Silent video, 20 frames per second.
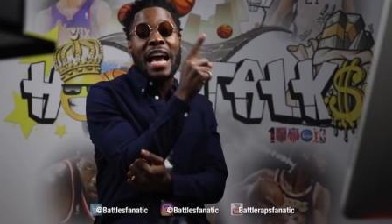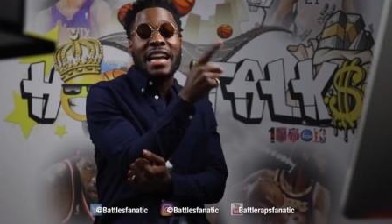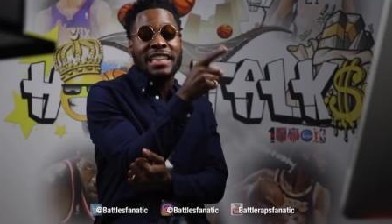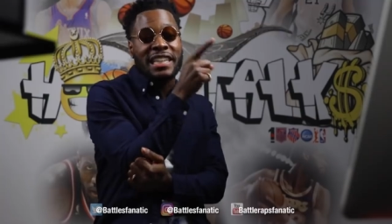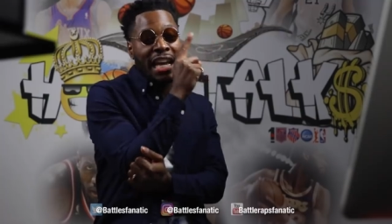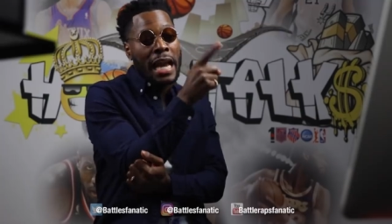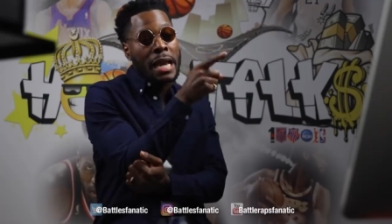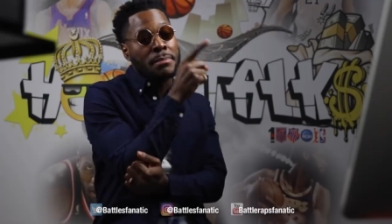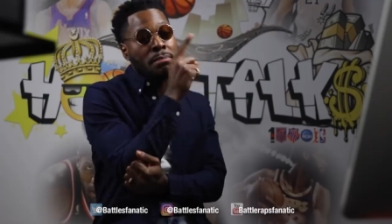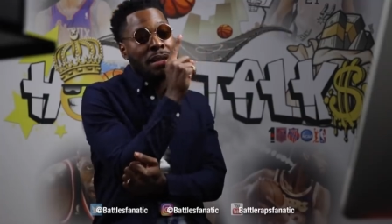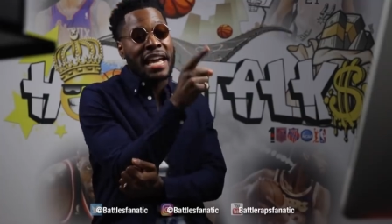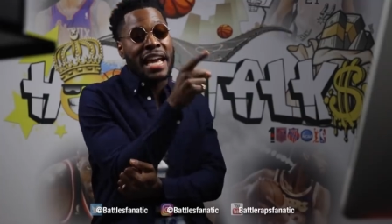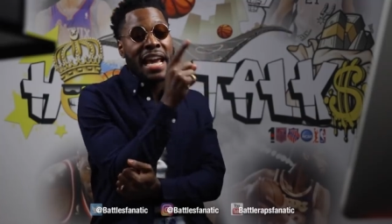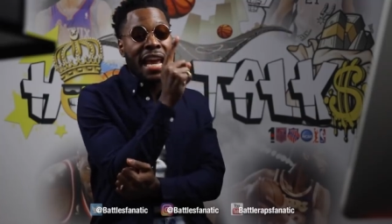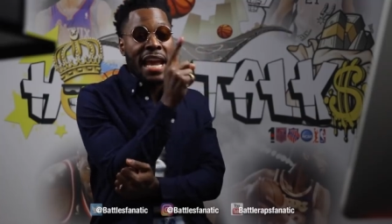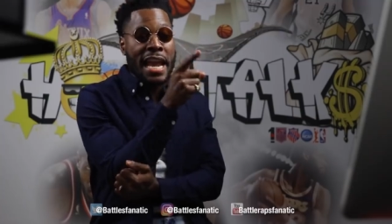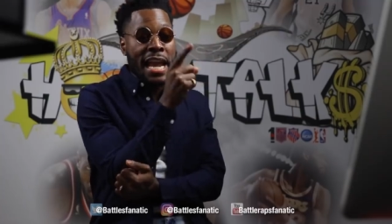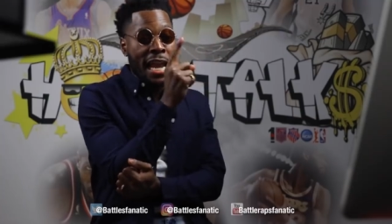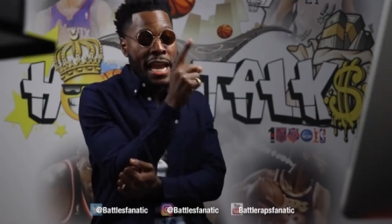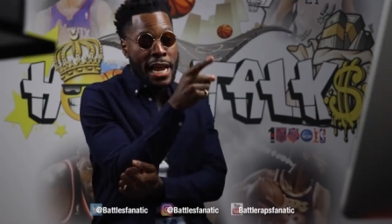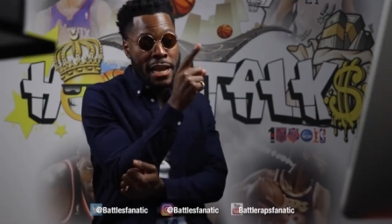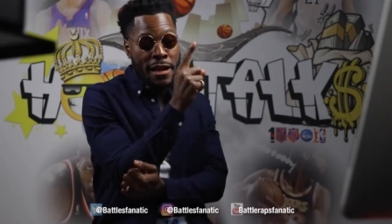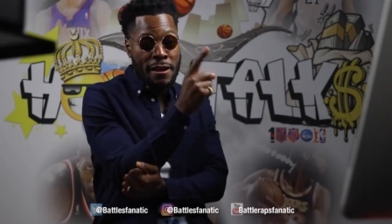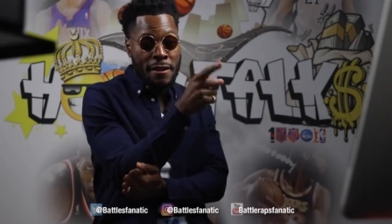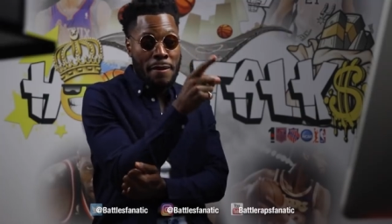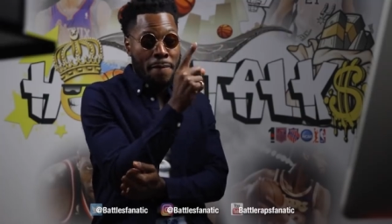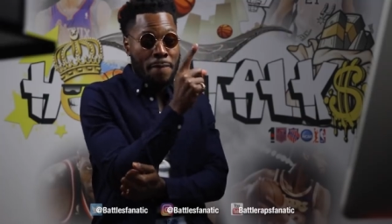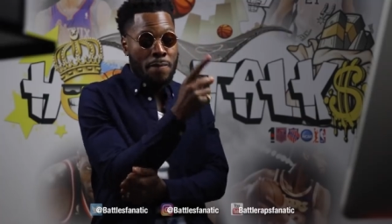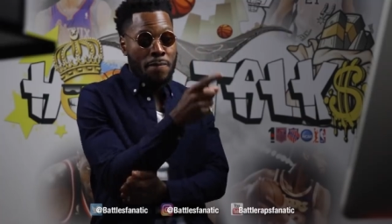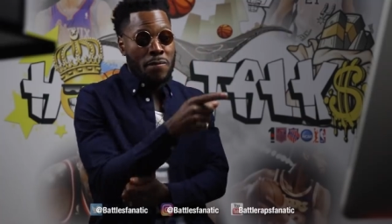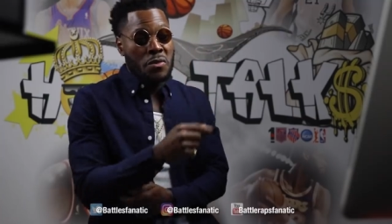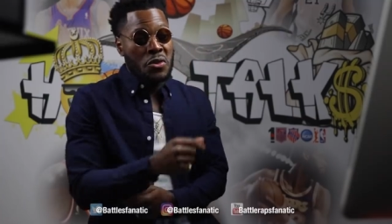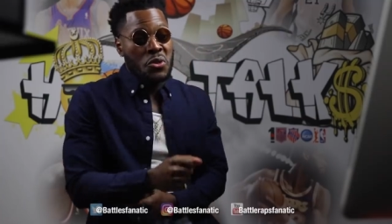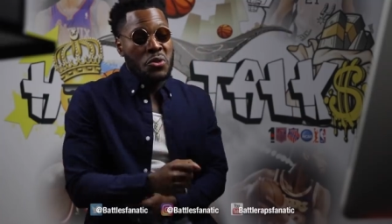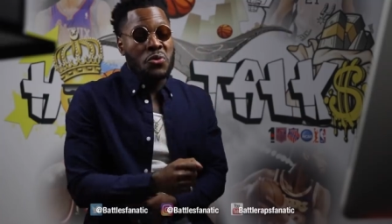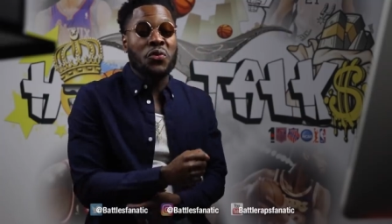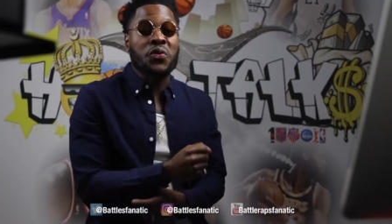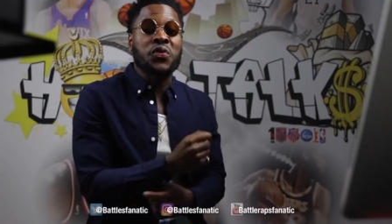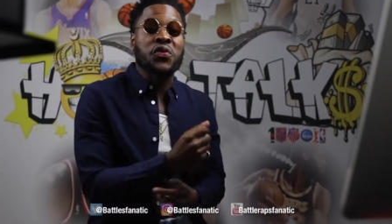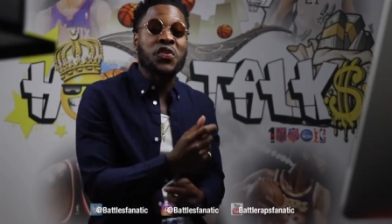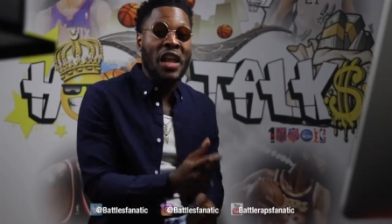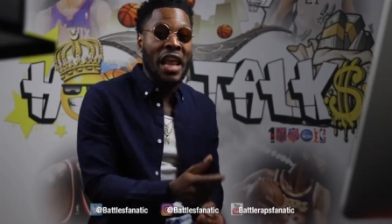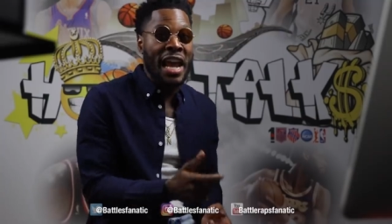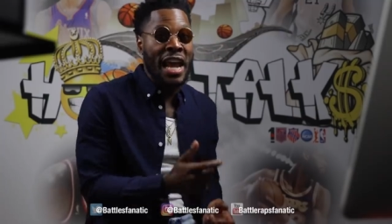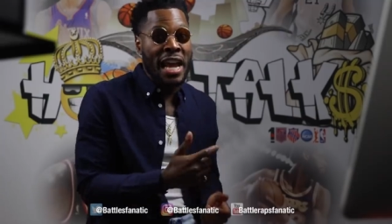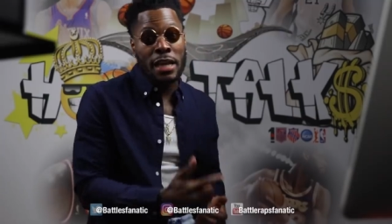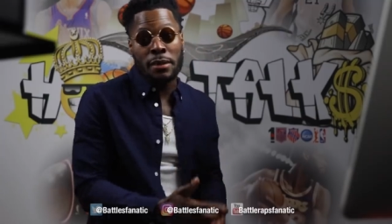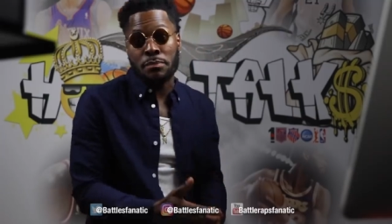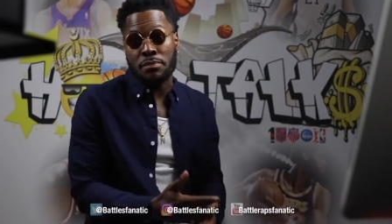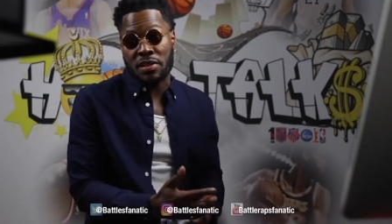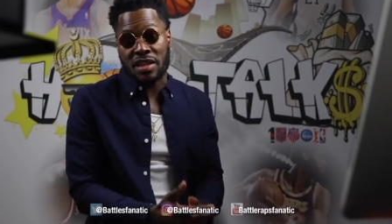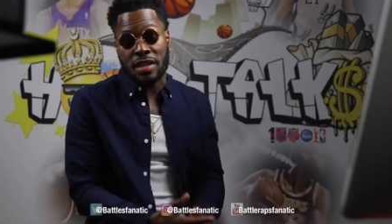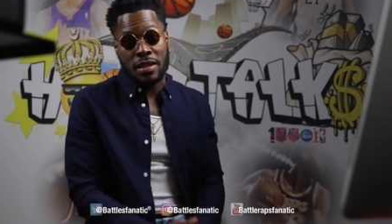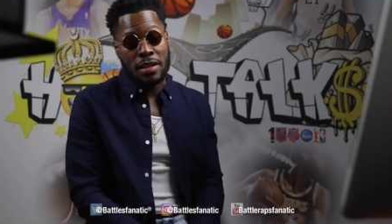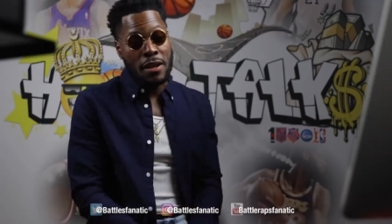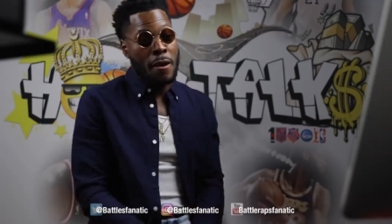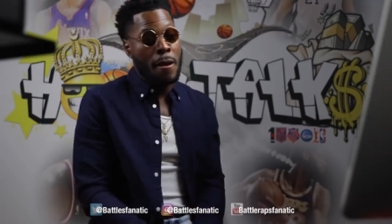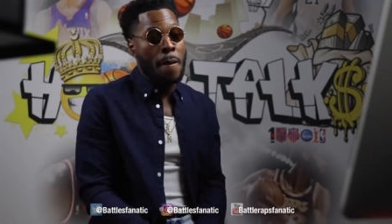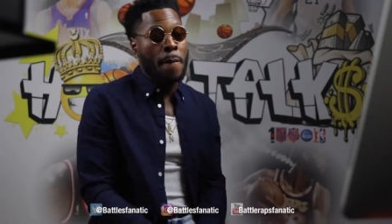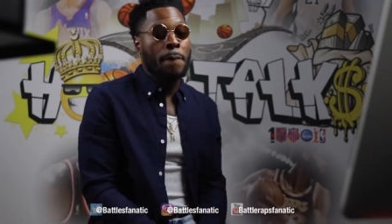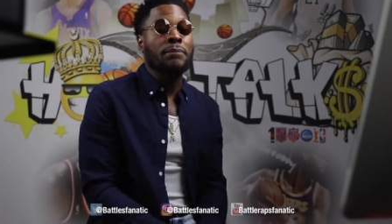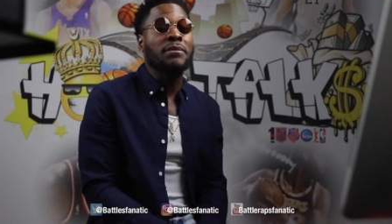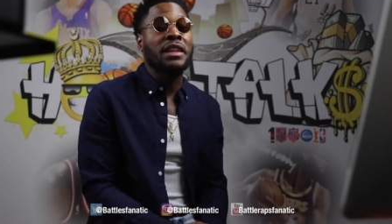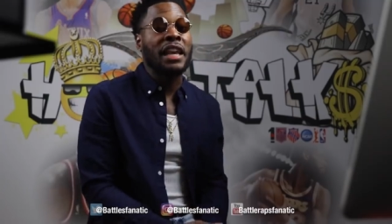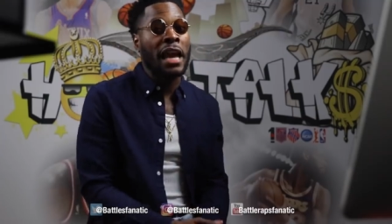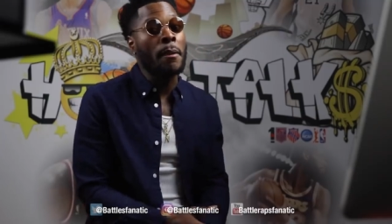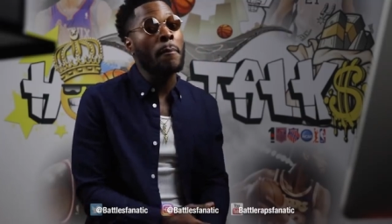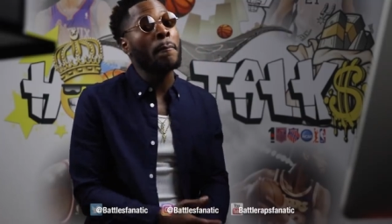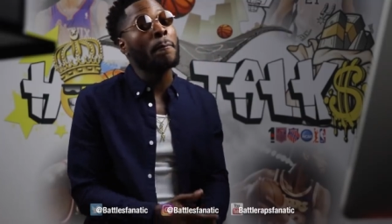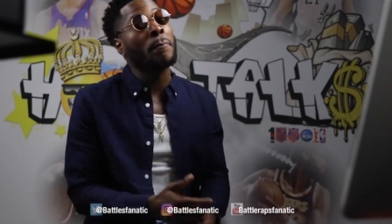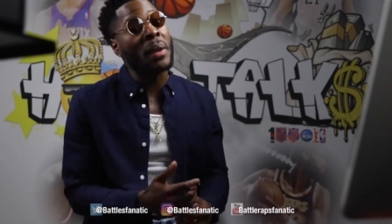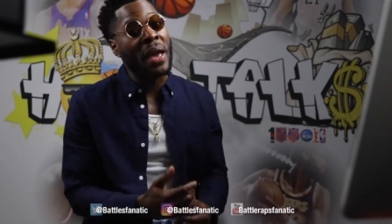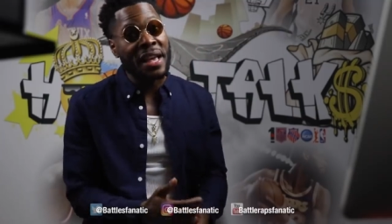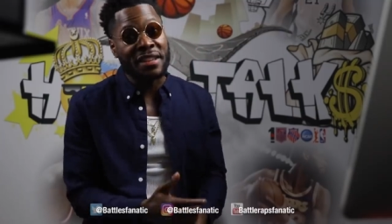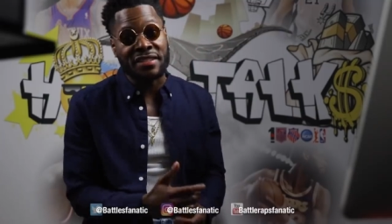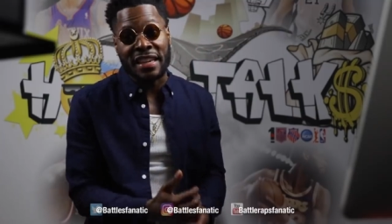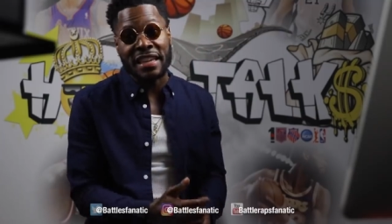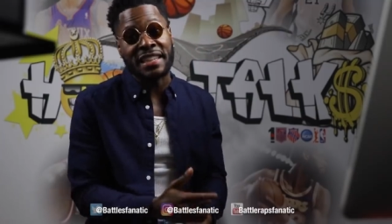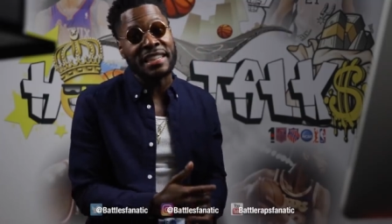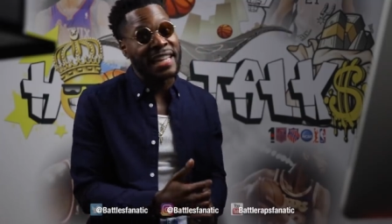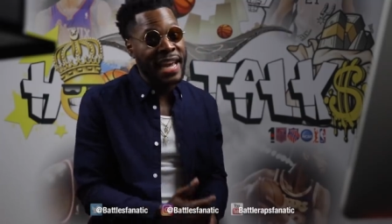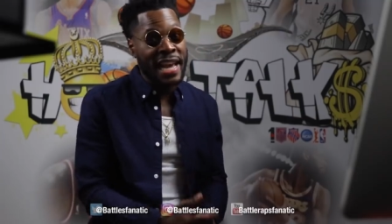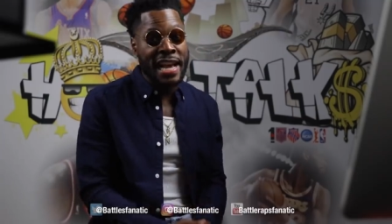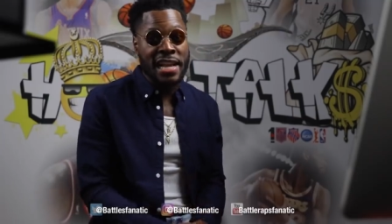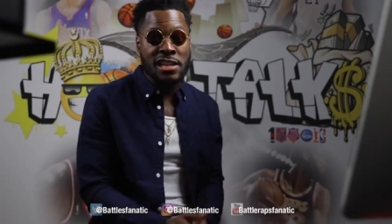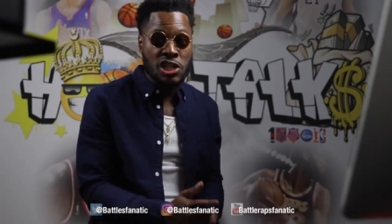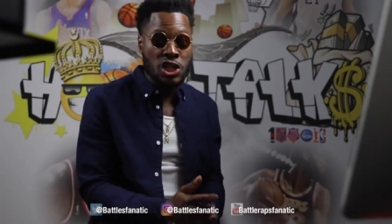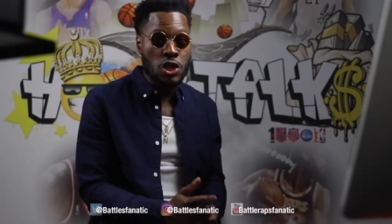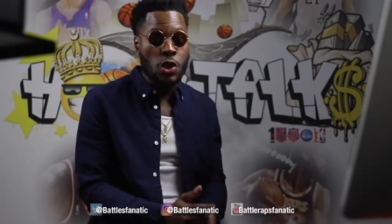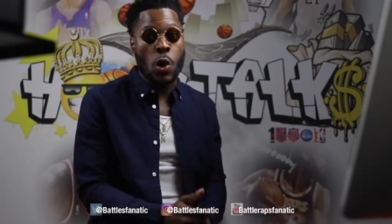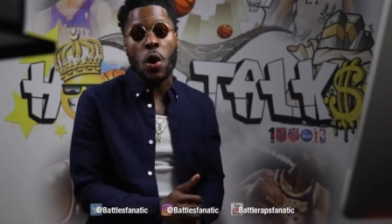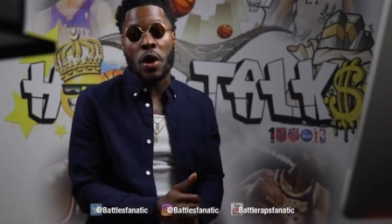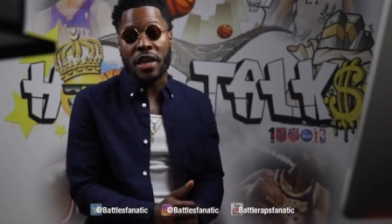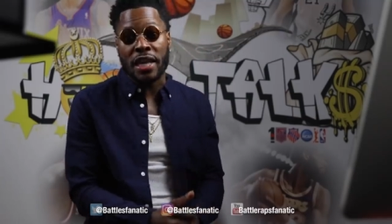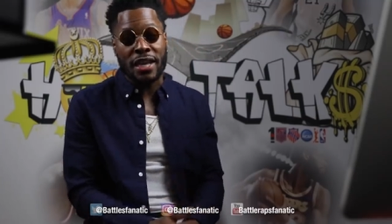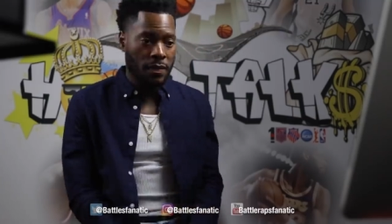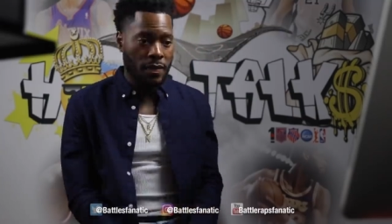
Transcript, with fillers: I came to hear. Flanks. Get busy then, shorty.